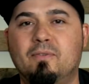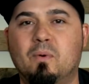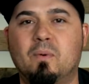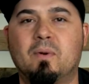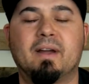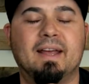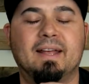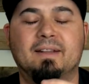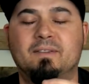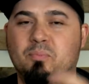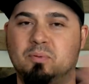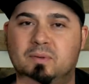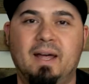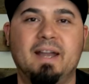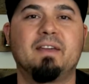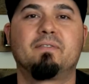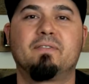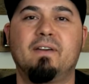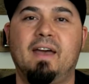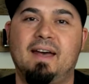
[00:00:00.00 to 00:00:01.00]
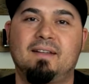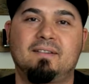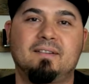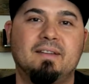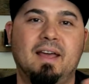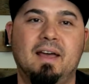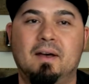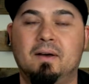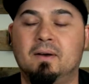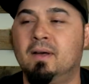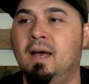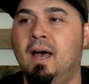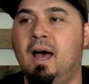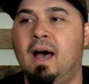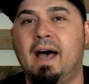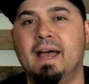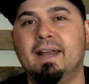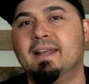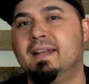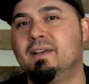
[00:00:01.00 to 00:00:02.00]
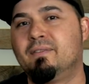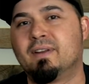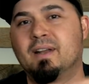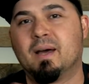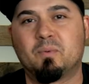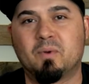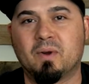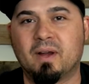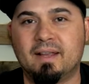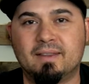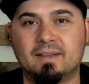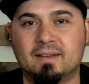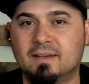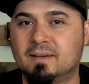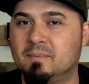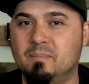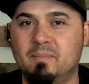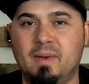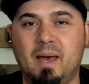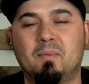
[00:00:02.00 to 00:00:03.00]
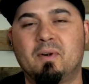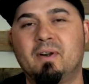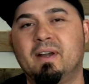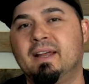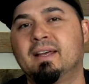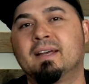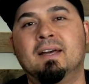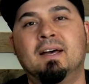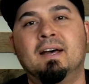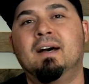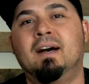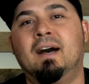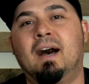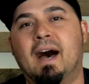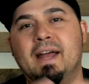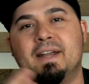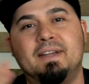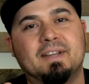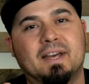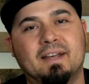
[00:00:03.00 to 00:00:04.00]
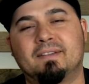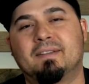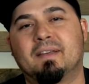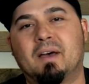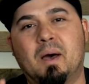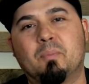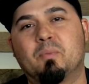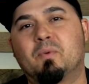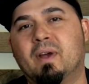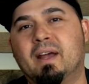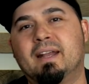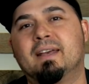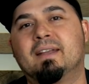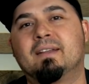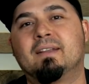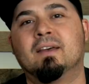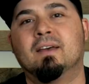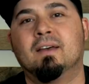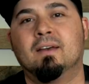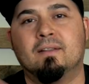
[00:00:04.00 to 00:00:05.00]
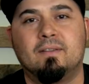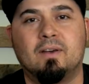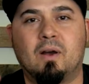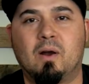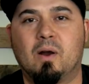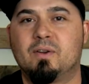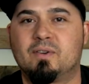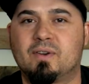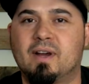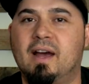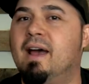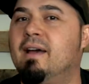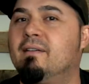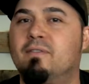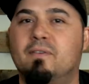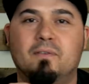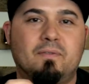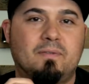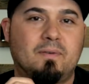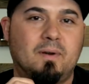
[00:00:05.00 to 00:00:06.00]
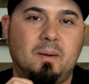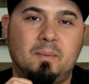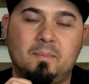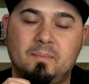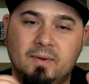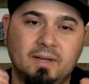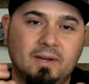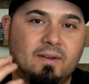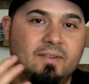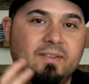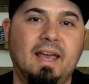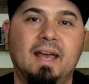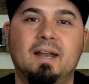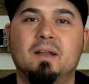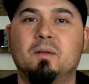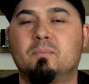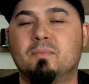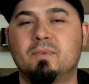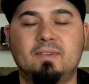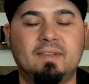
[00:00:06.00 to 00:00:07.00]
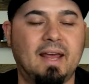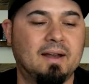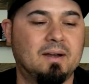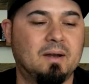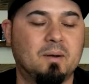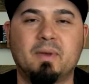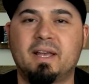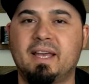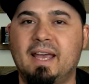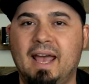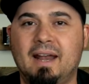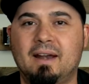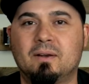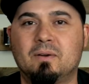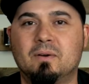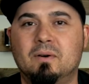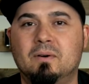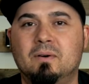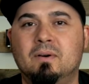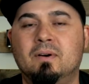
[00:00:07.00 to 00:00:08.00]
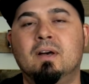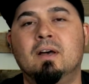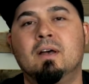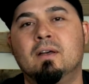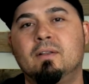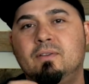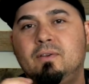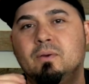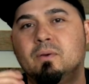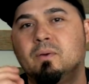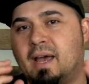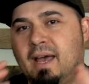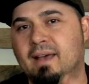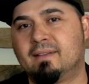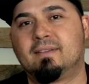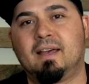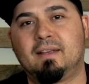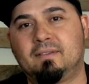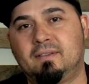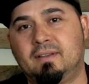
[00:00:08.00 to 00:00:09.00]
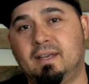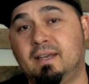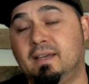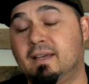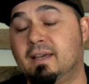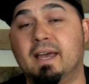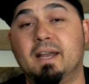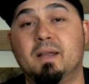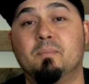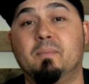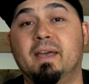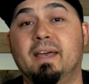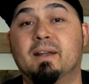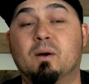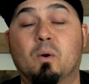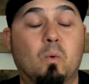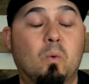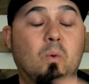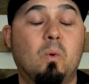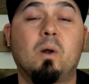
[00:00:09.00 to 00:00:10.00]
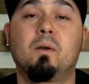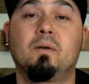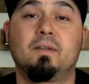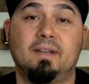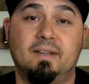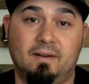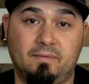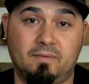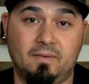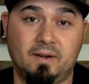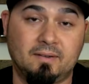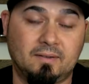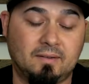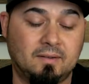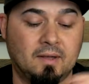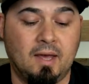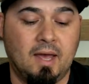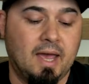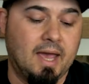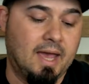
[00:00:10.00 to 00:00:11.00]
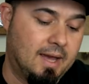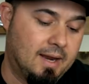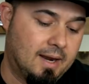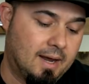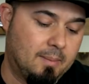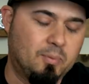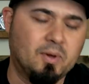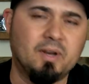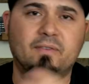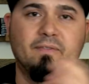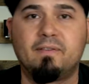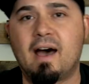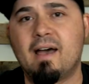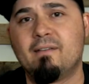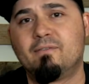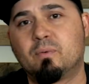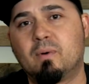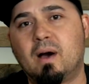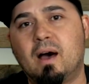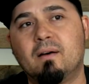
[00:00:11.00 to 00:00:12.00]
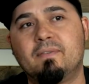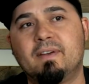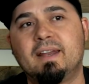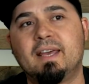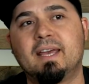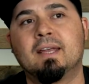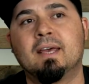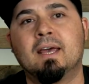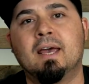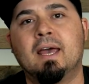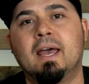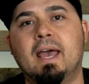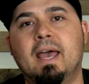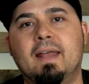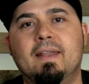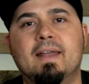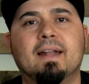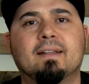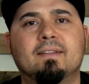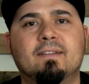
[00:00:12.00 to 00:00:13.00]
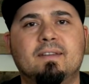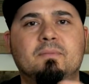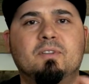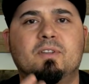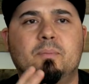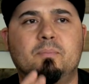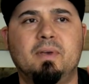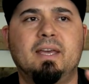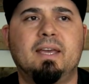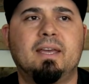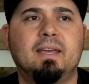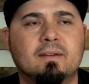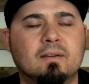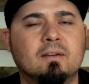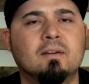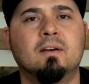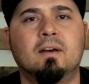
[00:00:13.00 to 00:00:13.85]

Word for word: for, it's plenty fast now. I didn't even upgrade the memory. I just upgraded the hard drive from your standard, standard mechanical to SSD and it made a world of difference. And I put a 512 in it and that seems to be